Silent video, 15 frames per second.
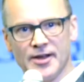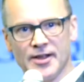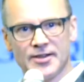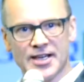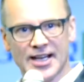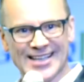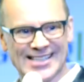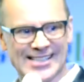
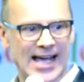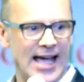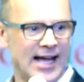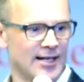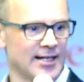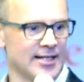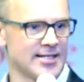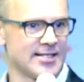
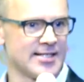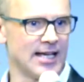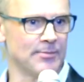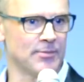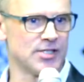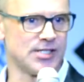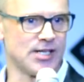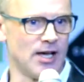exactly the same
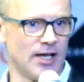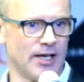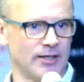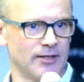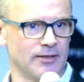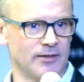design.